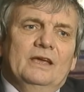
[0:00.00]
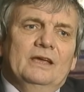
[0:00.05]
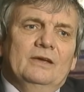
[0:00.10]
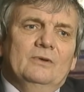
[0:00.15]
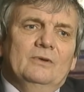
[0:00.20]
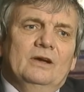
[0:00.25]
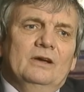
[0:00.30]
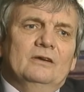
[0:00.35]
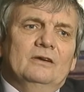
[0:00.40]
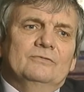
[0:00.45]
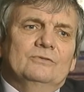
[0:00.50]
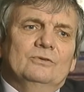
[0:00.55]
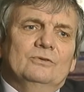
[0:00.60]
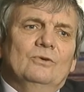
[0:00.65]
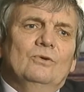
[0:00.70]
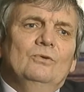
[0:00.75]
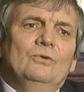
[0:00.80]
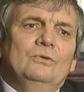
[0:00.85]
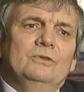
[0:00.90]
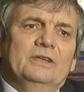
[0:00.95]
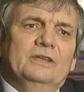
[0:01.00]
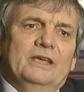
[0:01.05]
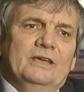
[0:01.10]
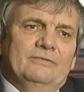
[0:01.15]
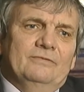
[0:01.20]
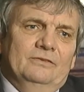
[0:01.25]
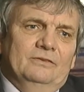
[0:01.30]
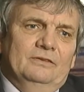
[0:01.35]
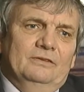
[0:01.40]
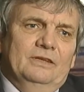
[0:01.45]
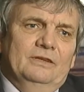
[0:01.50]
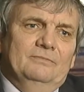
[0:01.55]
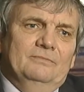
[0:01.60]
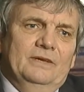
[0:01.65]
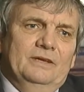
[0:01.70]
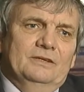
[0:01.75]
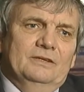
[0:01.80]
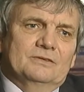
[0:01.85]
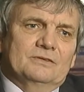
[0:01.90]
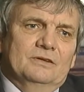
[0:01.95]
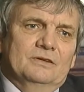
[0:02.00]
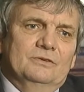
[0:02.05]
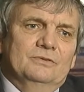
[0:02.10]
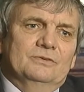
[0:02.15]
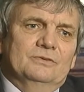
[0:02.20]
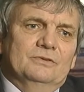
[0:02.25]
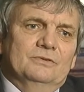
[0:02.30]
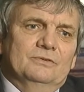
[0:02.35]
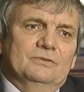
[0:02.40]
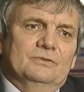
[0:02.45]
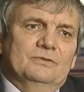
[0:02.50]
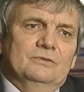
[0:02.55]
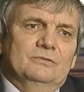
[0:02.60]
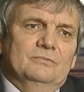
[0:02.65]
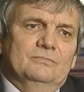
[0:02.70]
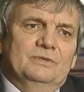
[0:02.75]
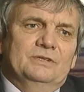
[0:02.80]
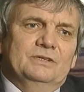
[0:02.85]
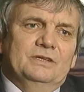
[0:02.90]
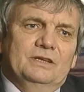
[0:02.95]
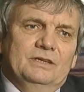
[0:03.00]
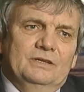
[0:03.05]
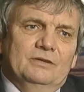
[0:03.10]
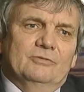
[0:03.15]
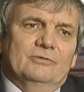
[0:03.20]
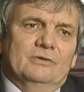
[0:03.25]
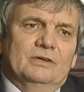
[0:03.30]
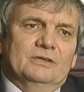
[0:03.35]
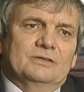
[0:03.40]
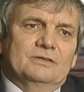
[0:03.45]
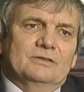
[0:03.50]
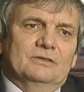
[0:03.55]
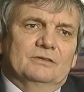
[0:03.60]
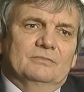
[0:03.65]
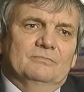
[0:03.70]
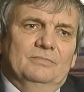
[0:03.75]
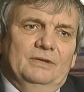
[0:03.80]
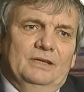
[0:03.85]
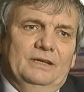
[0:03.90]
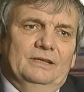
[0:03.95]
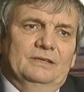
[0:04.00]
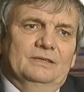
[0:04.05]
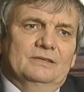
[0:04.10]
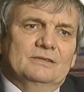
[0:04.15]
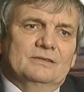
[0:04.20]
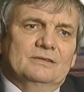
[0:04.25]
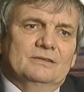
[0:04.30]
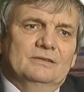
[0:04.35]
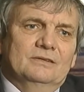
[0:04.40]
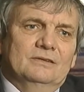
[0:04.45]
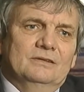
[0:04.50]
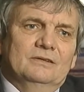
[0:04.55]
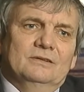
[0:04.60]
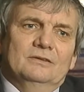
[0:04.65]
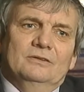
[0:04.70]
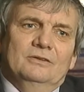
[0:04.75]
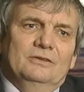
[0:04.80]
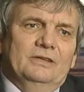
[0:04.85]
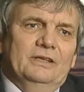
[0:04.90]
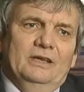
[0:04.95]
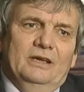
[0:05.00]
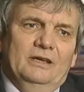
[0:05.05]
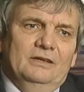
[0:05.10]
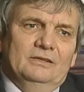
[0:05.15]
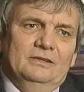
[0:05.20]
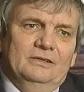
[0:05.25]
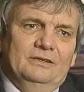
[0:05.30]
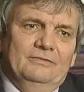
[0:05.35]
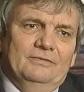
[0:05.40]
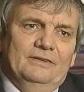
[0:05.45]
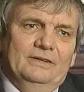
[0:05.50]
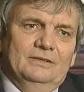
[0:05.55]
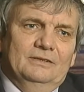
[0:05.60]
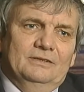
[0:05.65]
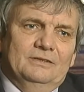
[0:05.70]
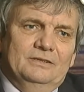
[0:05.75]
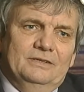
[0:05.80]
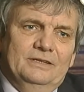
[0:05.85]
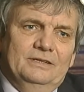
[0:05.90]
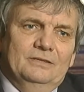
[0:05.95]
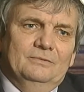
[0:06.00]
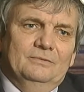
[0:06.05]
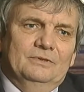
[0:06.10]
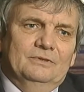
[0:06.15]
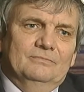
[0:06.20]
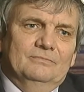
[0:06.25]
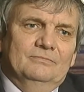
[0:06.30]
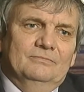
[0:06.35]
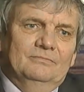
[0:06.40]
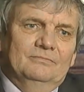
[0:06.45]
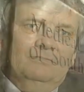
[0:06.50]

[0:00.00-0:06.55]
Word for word: how, after all the effort they'd made us go to to particularise the complaints, that they utterly failed to deal with them.